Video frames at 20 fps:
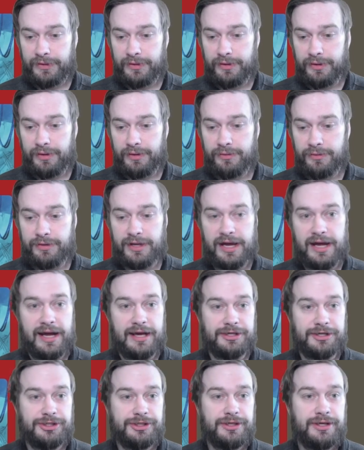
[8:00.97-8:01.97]
Oh
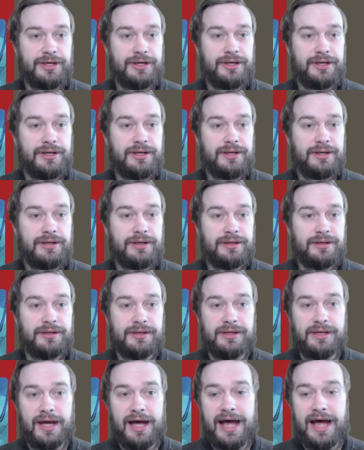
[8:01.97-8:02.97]
gosh.
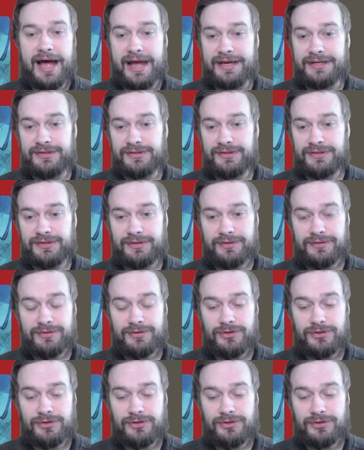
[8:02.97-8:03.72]
Guys,